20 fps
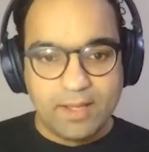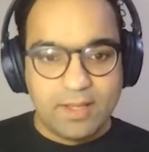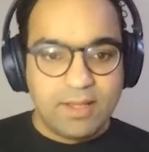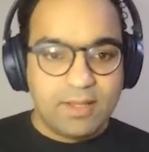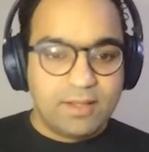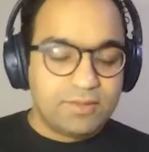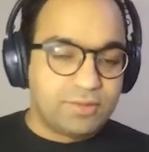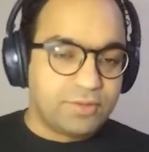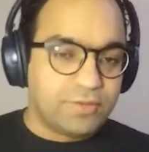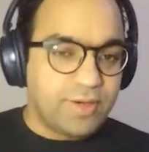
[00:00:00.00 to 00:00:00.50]

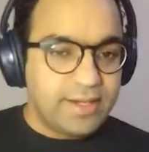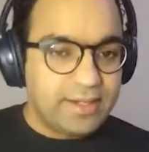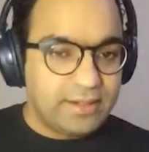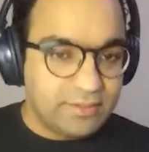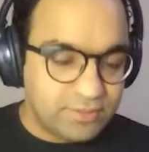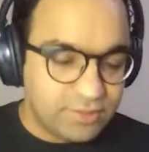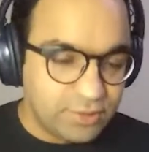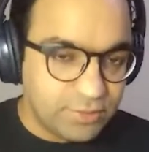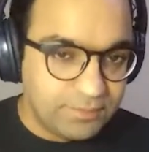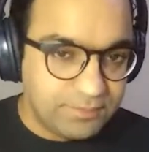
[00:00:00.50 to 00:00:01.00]
So
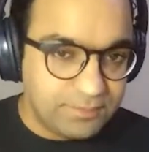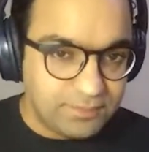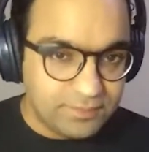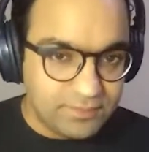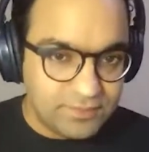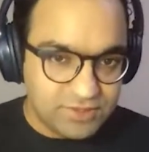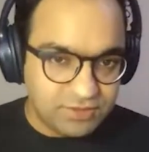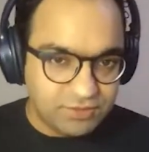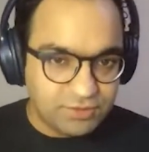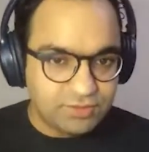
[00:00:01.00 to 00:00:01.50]
great. So
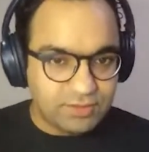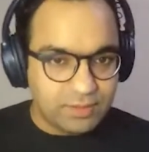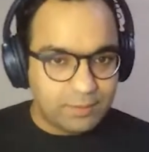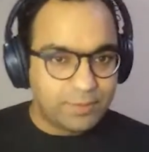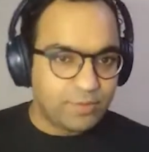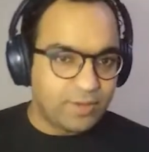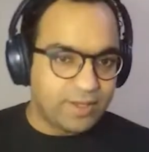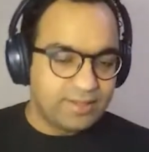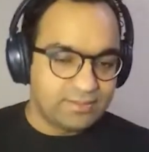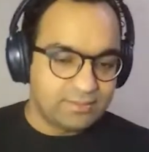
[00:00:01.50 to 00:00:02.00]
just to
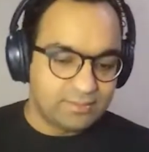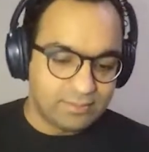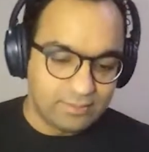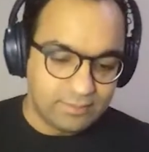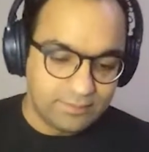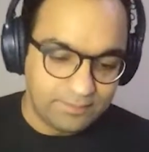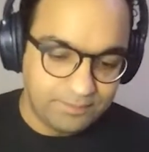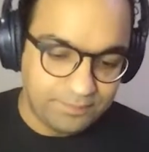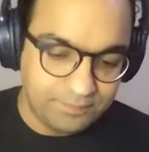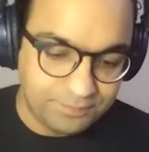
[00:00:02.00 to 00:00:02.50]
summarize,
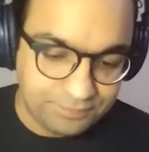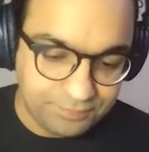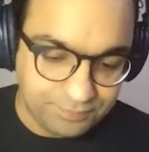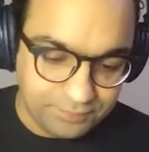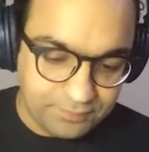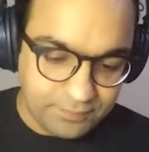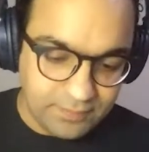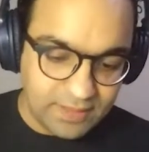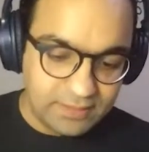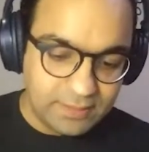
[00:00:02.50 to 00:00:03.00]

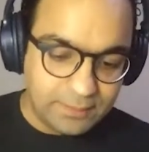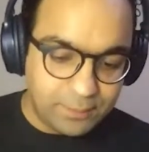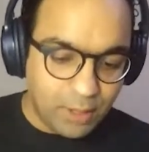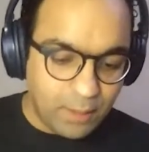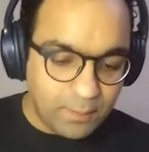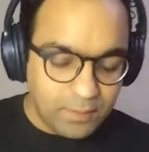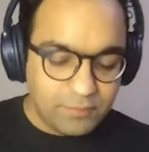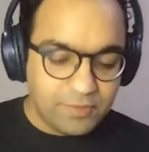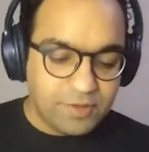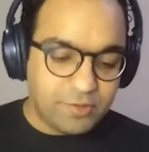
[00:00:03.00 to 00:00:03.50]
the
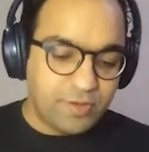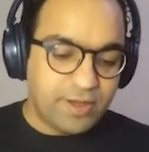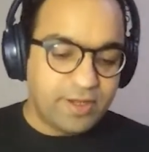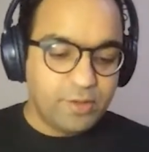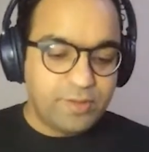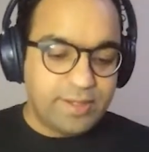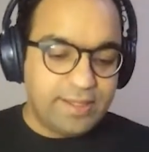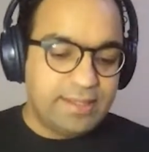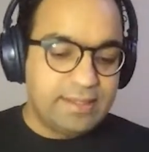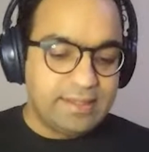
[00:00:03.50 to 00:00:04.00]
problem we are trying
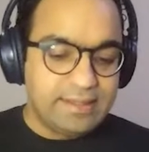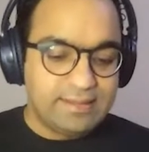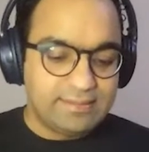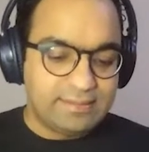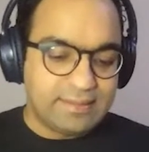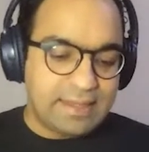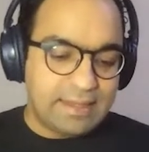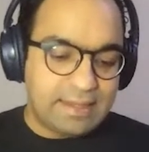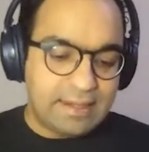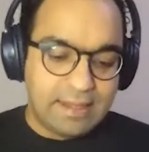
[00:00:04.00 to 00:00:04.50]
to deal
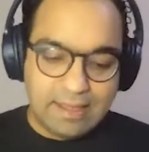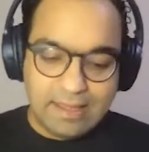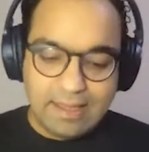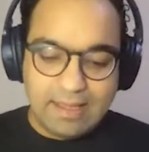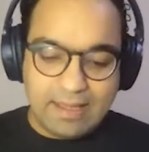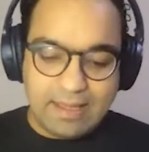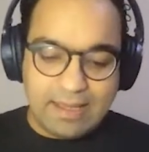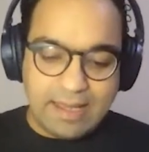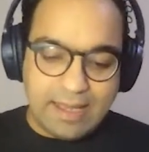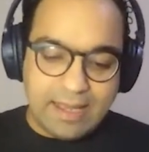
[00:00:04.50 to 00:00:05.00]
is that
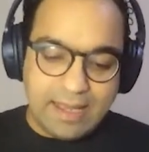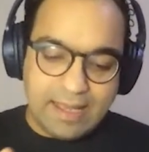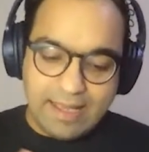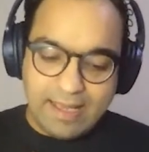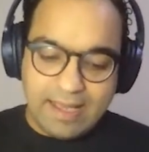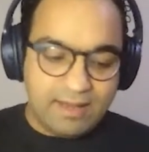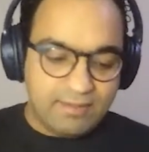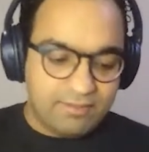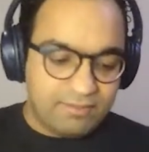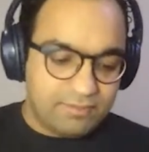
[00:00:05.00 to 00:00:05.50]
I
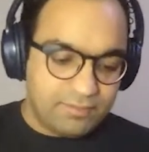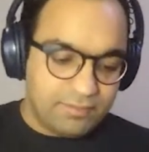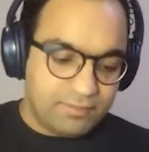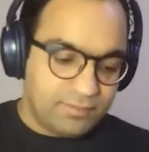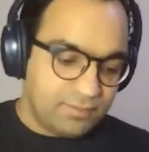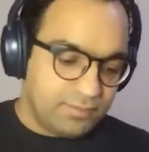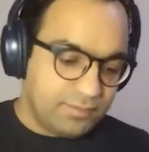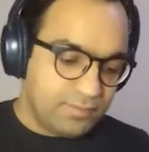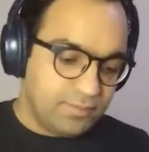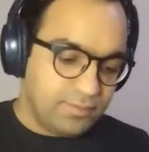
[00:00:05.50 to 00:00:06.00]
have
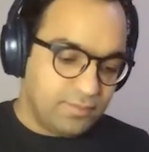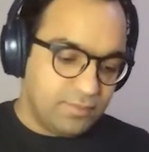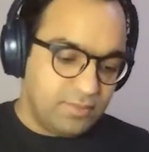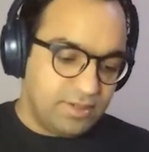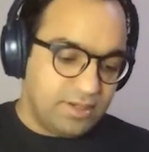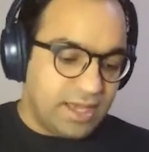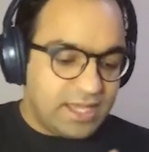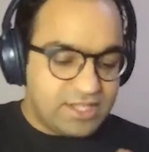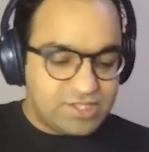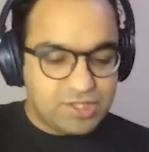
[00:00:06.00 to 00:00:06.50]

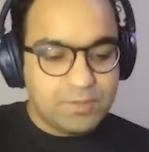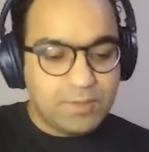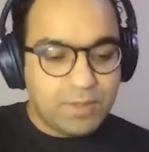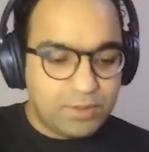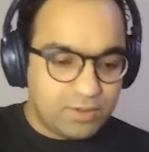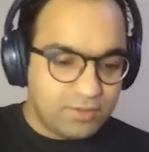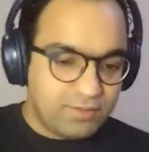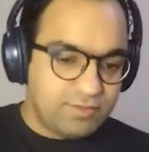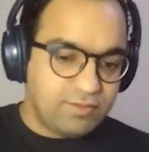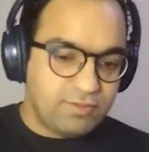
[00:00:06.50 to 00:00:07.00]
large
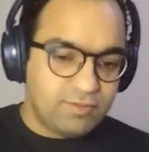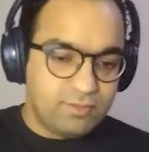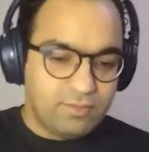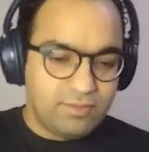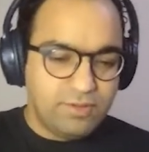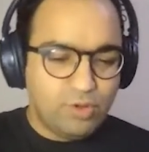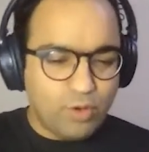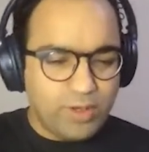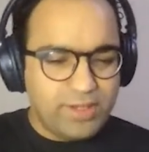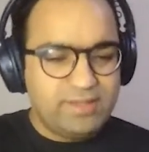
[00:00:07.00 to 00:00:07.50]
amount of
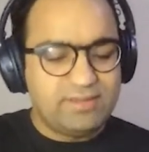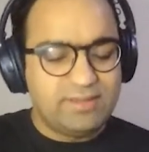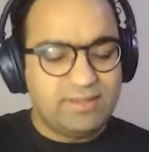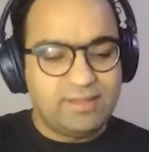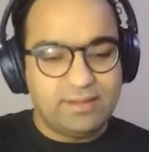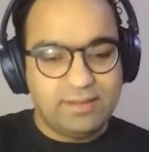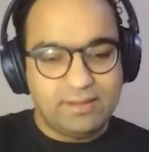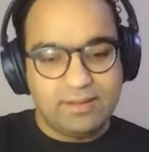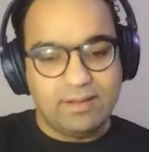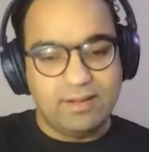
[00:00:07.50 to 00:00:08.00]

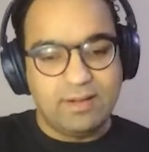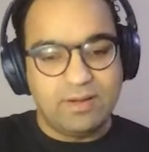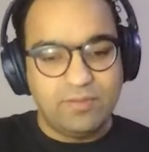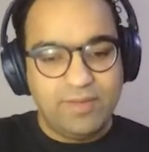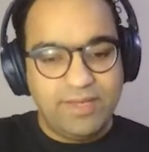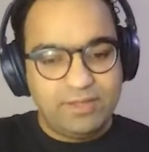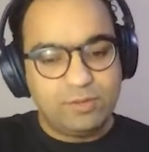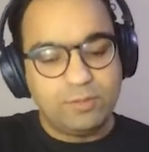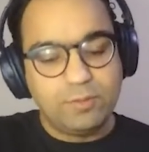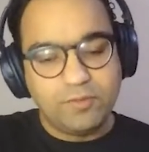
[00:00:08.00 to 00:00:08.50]
noisy,
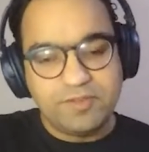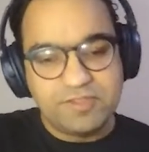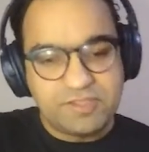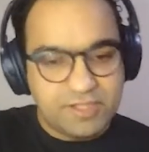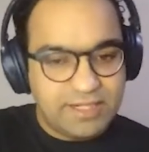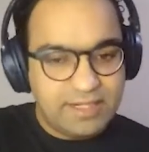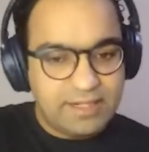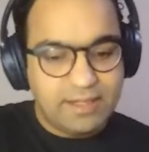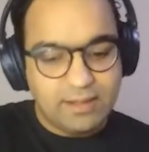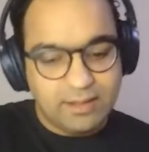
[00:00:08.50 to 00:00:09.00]
weak
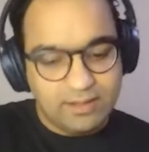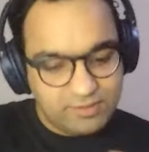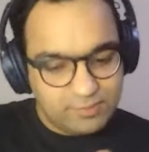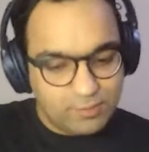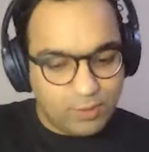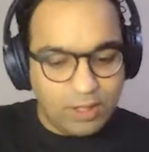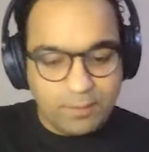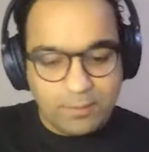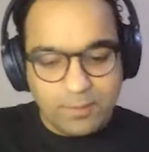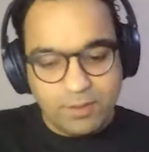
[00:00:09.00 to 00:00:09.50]
supervision data, a
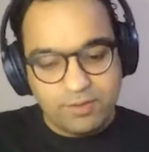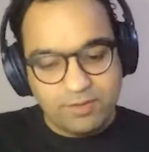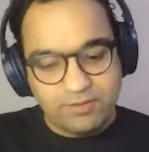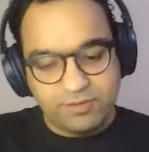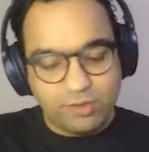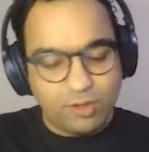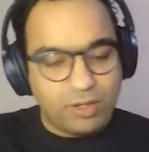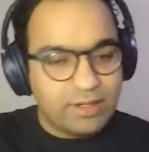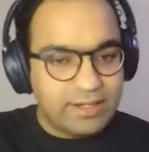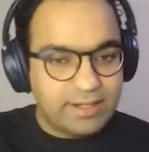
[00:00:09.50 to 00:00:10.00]
small amount of
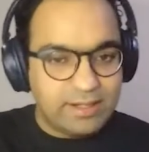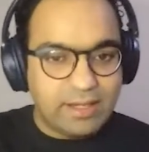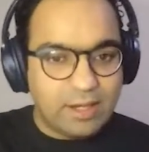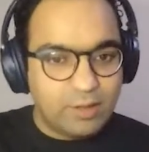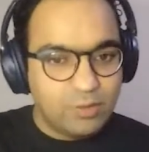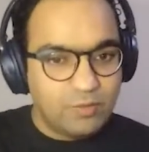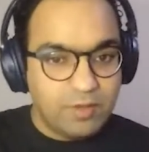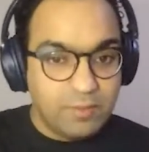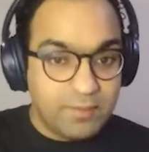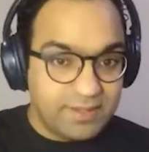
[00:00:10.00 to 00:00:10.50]
strong data.
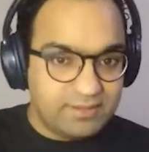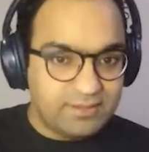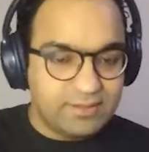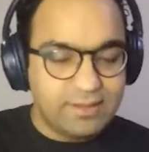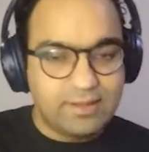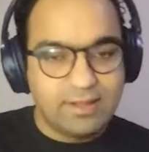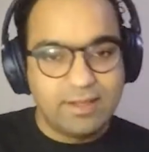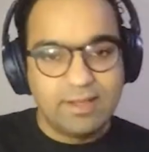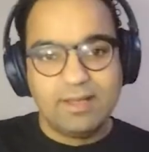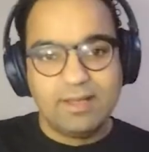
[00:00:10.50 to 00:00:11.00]
How do we mix
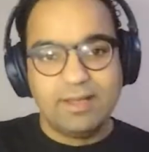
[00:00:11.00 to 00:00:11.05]
it?